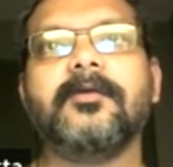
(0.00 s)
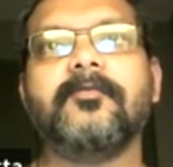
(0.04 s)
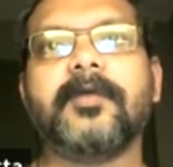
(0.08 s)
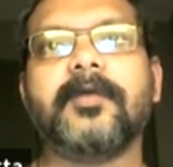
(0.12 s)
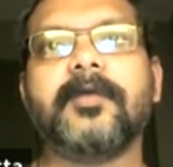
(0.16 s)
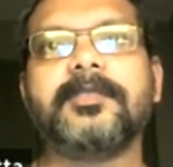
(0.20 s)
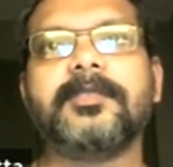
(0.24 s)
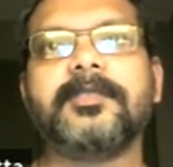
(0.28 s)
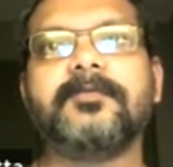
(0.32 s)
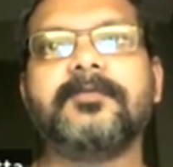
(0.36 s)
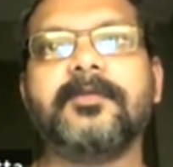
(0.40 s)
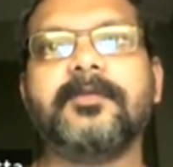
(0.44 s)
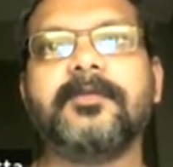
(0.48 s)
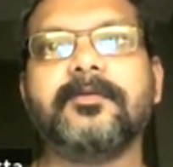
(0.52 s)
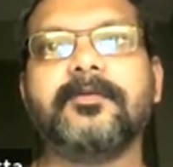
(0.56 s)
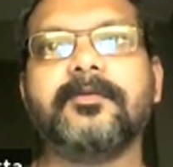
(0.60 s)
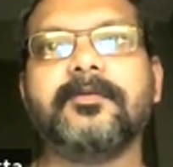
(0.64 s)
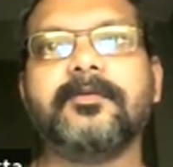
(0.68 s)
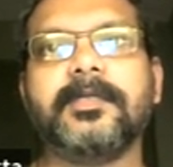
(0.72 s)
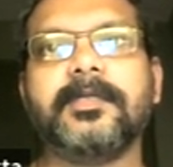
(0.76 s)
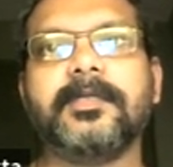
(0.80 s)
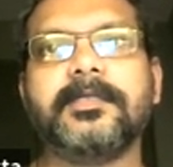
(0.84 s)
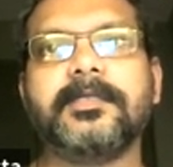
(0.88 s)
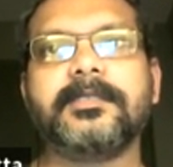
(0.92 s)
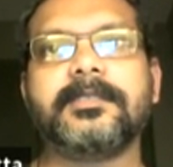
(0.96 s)
Once we
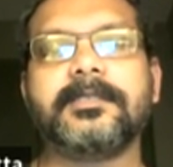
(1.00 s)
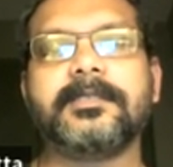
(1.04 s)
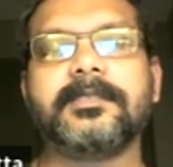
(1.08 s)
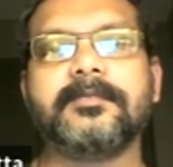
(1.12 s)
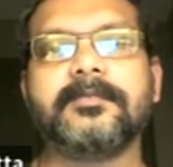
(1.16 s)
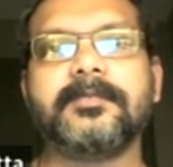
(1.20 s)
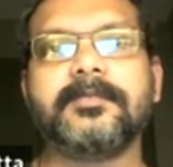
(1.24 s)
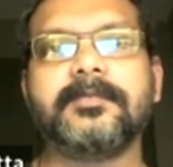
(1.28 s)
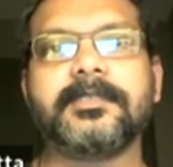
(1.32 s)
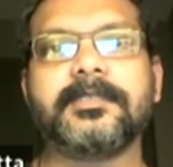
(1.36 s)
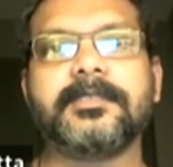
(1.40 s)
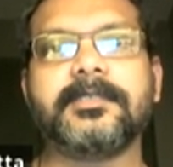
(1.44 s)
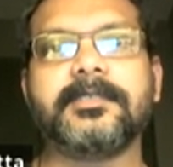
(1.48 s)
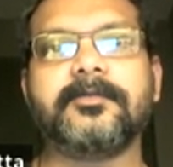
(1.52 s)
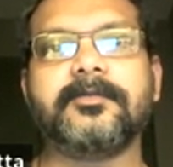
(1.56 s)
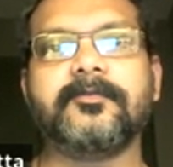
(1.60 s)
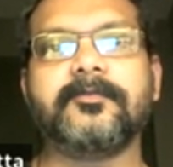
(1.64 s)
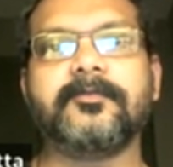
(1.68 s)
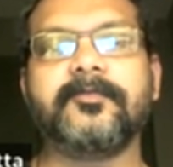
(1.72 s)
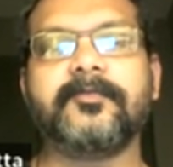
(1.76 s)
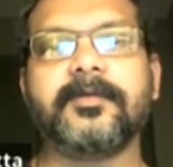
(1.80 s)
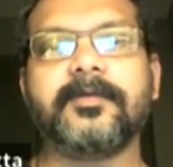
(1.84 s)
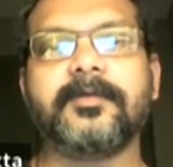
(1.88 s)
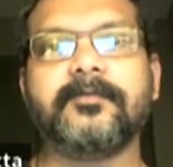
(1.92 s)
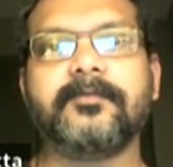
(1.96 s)
know this, we just need
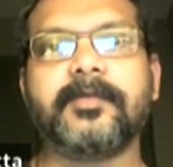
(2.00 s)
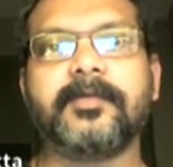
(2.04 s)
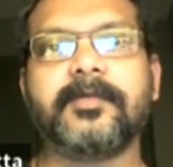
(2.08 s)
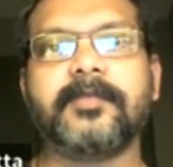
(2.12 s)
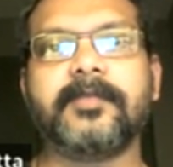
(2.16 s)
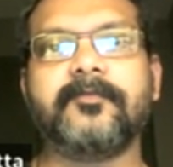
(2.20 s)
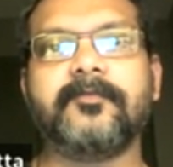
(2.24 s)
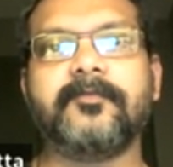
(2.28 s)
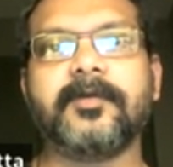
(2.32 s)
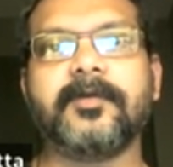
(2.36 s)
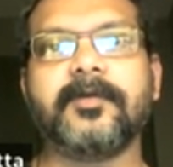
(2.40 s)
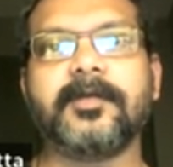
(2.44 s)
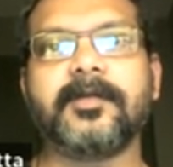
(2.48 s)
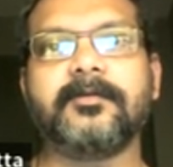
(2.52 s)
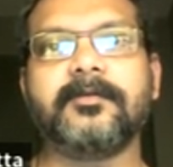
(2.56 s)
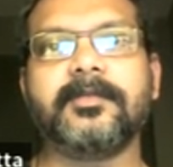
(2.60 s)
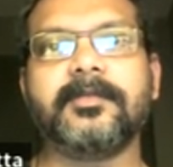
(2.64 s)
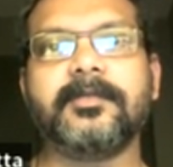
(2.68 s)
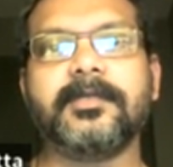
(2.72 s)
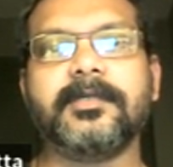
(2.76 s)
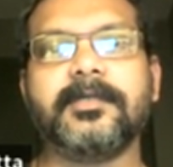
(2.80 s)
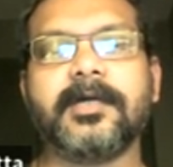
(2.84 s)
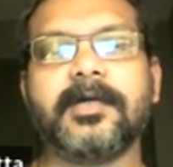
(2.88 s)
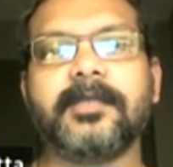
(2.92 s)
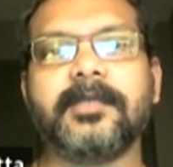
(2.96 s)
to quickly figure
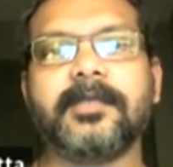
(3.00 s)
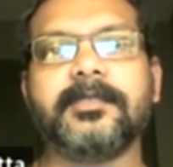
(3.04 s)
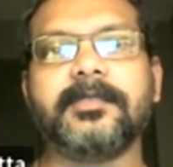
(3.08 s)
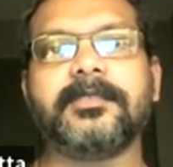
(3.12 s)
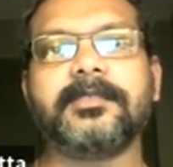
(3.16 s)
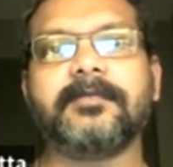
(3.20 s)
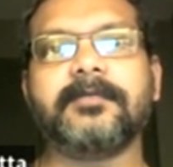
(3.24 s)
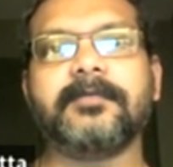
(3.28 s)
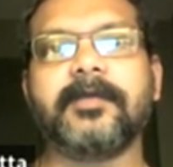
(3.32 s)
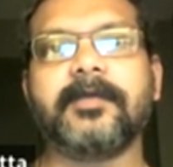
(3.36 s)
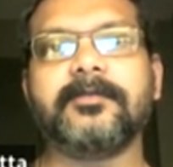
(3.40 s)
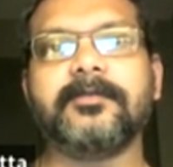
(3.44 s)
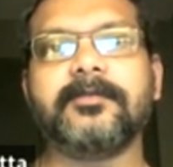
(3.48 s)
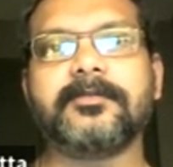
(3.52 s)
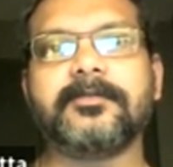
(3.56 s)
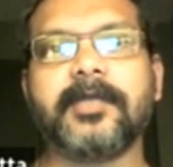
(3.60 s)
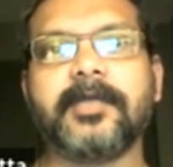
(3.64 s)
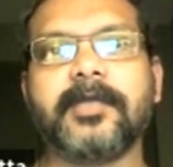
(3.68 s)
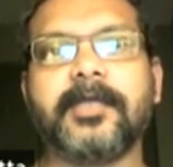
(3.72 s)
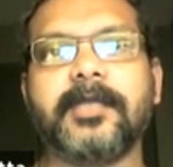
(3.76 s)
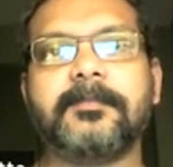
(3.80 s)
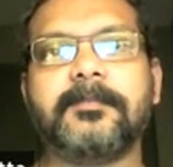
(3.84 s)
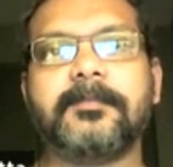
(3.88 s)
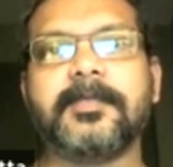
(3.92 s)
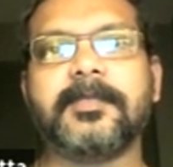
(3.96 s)
out the other values. So
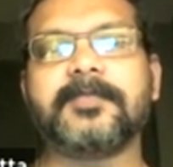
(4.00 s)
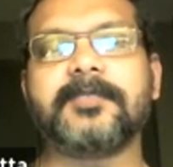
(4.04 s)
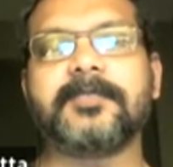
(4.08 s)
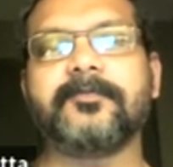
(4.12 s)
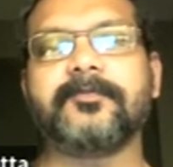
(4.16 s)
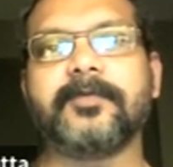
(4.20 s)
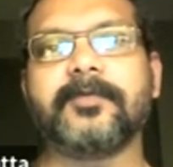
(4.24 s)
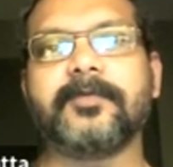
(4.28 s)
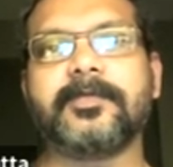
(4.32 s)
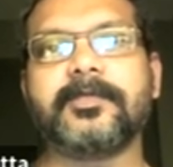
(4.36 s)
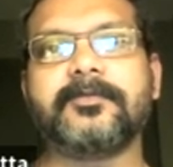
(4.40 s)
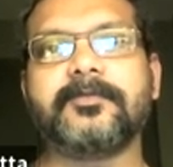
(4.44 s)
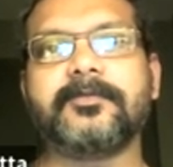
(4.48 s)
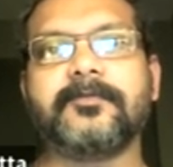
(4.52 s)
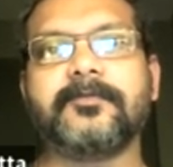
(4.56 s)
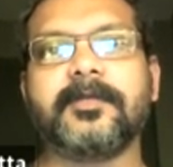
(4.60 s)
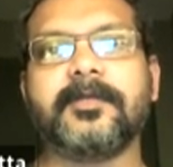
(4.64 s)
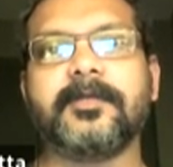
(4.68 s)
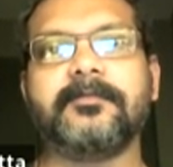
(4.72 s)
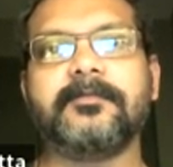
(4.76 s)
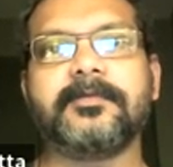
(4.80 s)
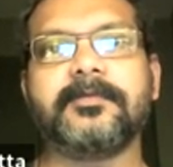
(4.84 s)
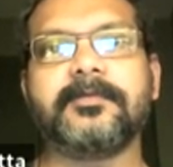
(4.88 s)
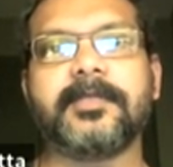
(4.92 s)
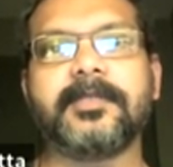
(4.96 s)
8 plus 4 is
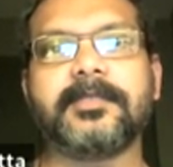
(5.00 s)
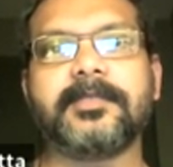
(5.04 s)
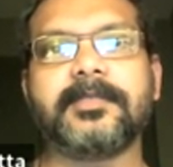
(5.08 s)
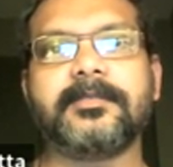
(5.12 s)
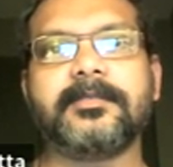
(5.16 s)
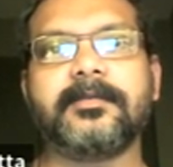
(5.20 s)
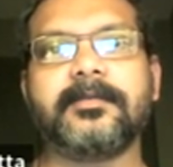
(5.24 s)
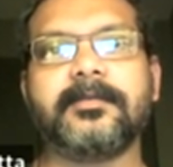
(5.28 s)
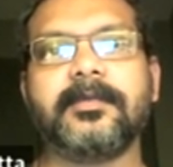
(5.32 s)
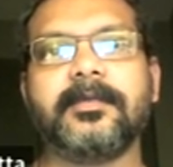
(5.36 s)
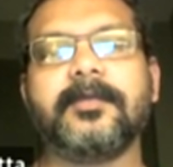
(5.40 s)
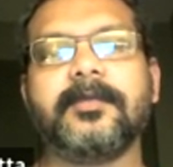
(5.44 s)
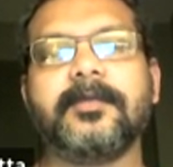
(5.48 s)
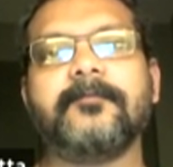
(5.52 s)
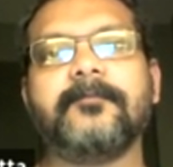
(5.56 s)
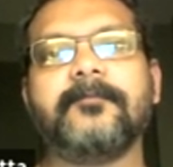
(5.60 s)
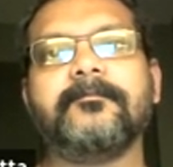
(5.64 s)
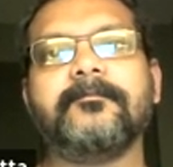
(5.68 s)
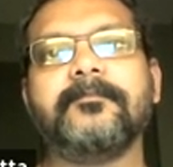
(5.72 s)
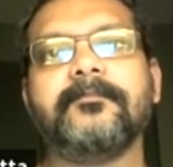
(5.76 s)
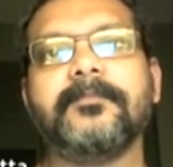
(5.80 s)
12, so that's 3.